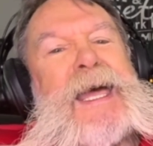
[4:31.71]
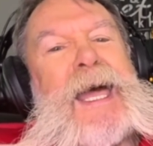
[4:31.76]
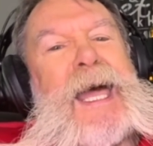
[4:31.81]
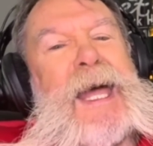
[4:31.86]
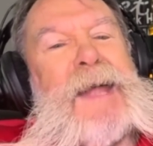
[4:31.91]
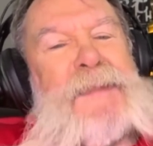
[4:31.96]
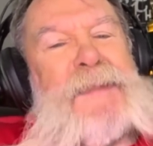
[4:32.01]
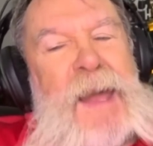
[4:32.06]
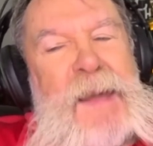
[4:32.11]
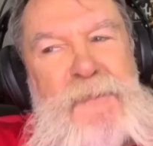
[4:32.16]

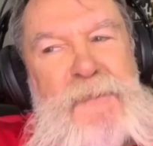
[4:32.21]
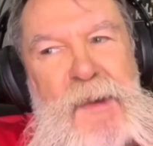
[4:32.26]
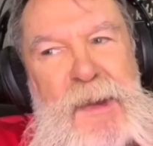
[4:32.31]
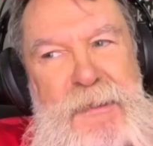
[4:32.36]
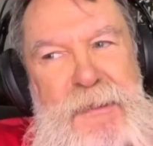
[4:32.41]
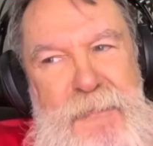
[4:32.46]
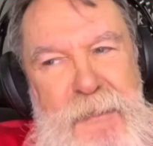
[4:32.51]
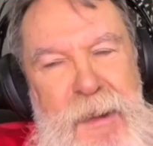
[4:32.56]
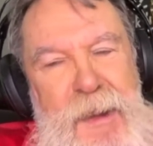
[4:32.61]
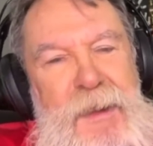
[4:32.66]
And they run
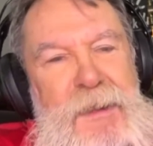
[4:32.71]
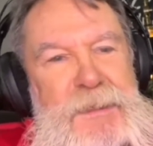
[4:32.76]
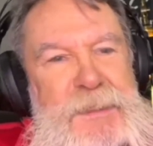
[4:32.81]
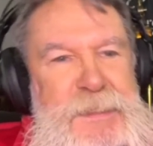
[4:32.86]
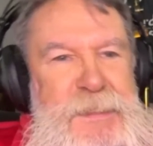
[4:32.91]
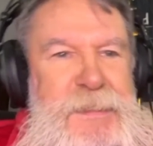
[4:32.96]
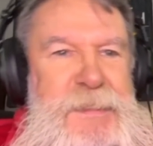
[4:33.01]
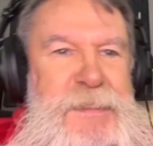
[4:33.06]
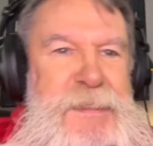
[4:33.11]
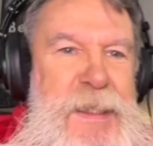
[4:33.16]

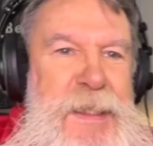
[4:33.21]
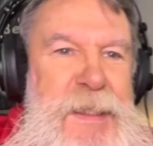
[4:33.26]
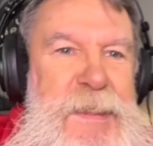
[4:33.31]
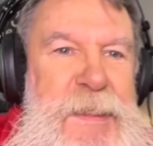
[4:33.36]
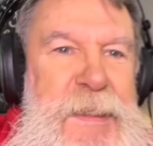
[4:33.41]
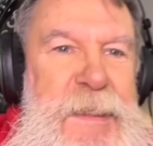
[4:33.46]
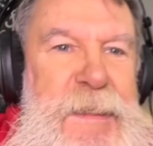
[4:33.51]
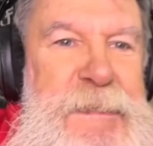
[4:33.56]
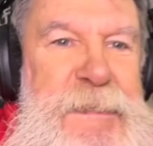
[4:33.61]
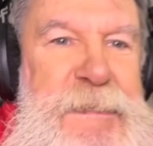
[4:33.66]
across
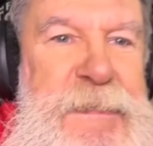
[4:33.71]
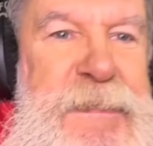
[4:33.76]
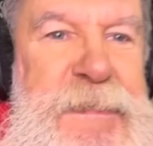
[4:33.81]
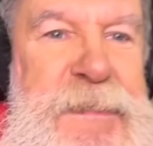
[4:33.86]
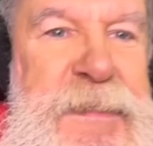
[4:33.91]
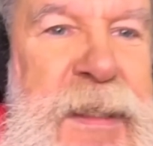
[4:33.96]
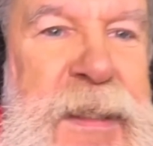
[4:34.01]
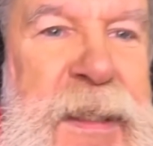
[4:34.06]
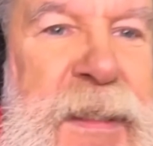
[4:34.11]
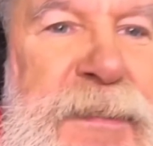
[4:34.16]

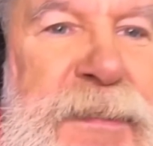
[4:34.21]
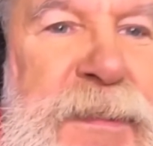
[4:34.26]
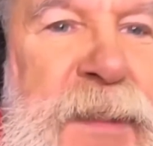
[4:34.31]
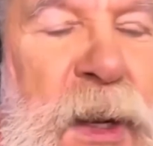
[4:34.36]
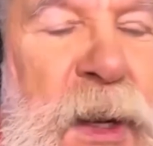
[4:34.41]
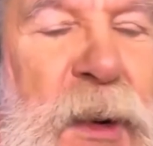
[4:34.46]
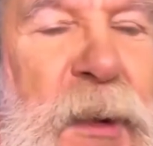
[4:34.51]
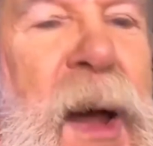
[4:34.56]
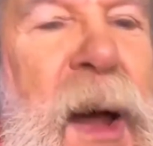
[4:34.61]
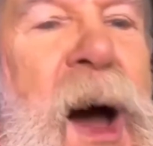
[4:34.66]
the
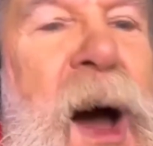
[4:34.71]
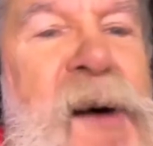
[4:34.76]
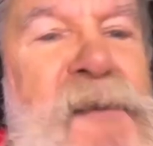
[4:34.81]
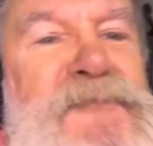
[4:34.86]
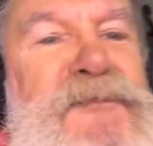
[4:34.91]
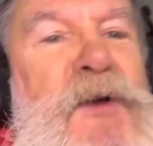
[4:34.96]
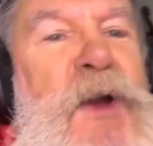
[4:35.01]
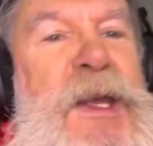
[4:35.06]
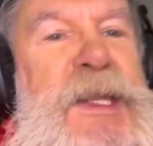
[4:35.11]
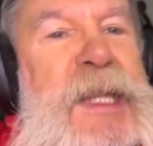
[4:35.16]
little
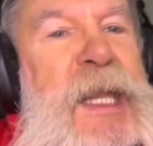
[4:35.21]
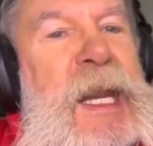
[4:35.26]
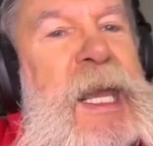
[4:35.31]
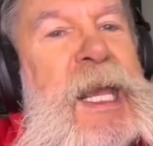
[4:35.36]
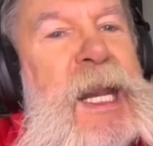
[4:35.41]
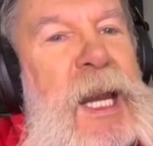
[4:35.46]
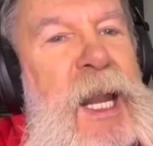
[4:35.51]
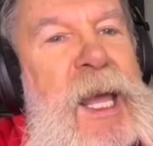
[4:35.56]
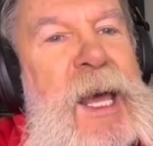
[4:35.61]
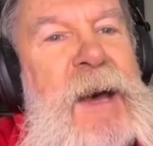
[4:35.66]
offering that
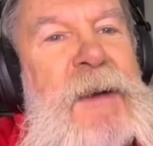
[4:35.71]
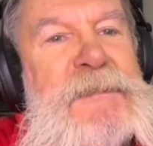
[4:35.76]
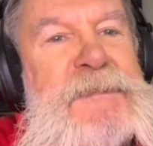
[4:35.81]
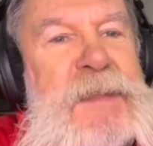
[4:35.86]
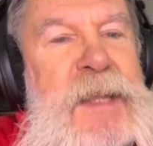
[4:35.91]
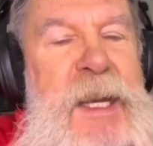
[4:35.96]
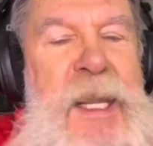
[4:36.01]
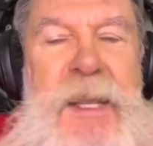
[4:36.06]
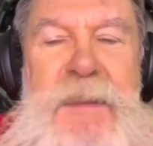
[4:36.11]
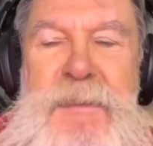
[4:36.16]
he
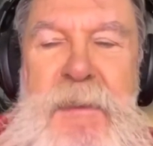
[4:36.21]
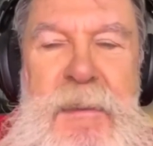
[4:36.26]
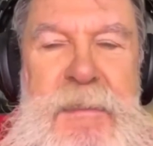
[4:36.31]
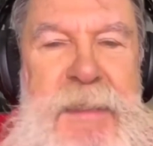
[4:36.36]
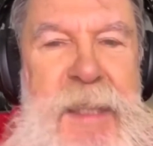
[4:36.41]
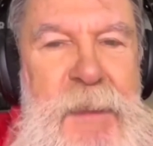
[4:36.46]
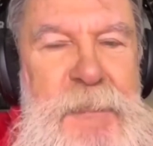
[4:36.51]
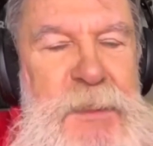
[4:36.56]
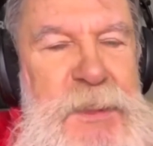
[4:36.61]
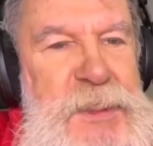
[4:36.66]
left, and he thought
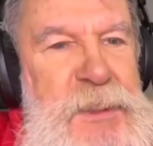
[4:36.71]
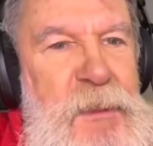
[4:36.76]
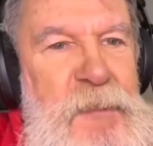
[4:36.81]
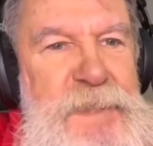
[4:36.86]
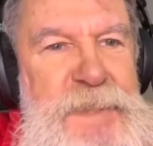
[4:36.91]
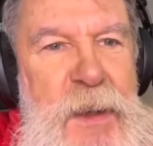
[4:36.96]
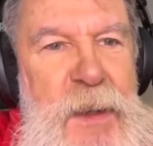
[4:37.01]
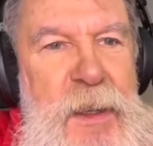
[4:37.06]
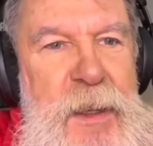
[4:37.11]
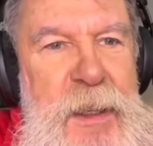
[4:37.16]
that was so
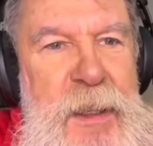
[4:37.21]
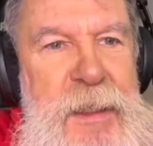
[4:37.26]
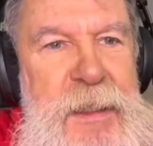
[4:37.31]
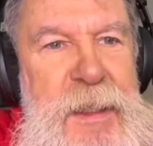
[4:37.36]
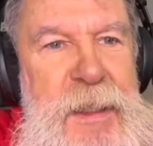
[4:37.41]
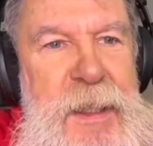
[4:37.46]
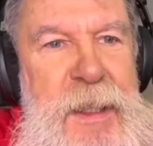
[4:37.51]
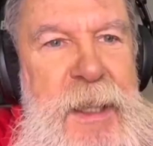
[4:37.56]
funny.